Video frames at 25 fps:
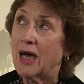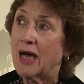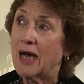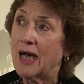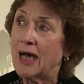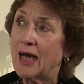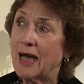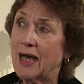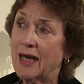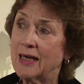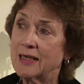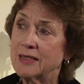
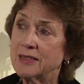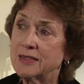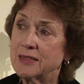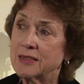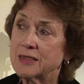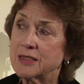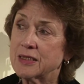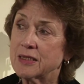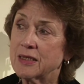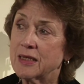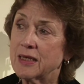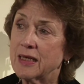
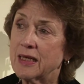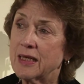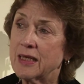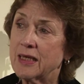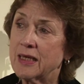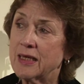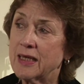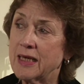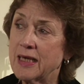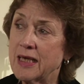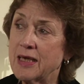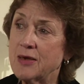And
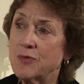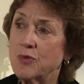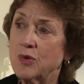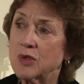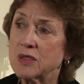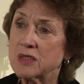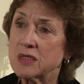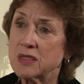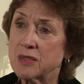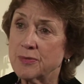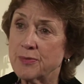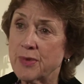he
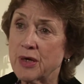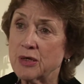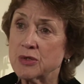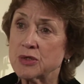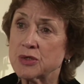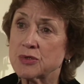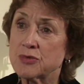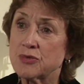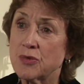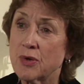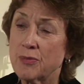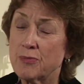was the
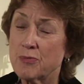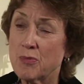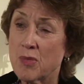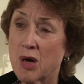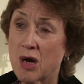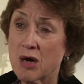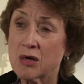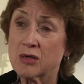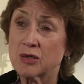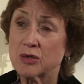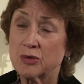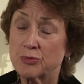most
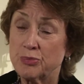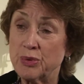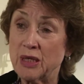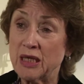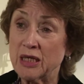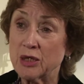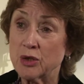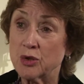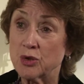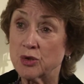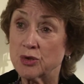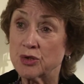
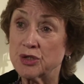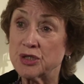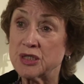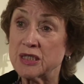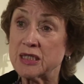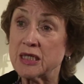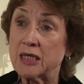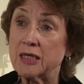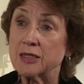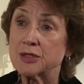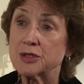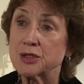remarkably good
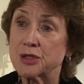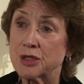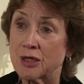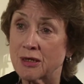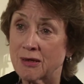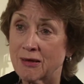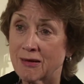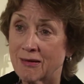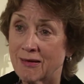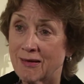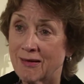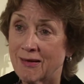
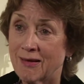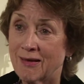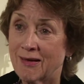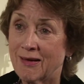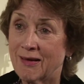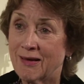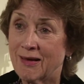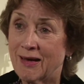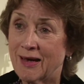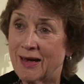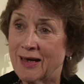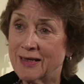teacher,
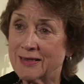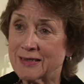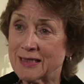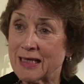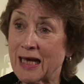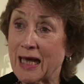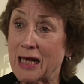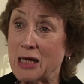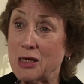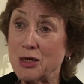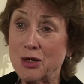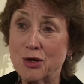and
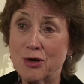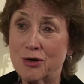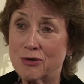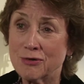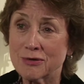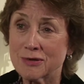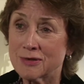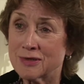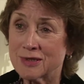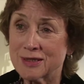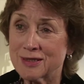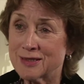I
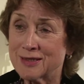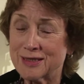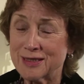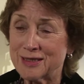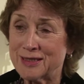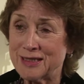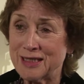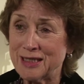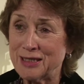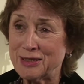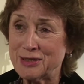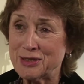longed to
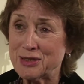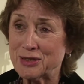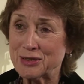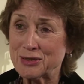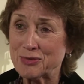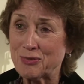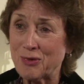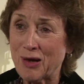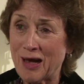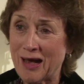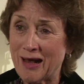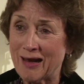teach
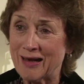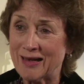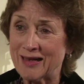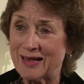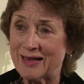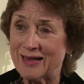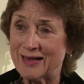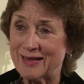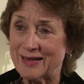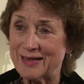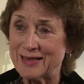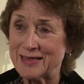as
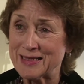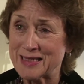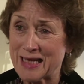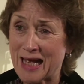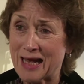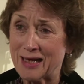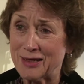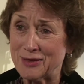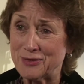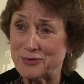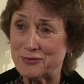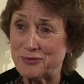well as
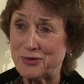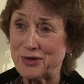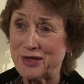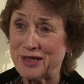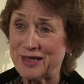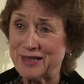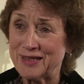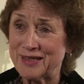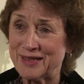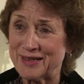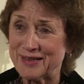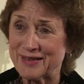Alan
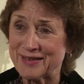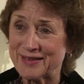Reid.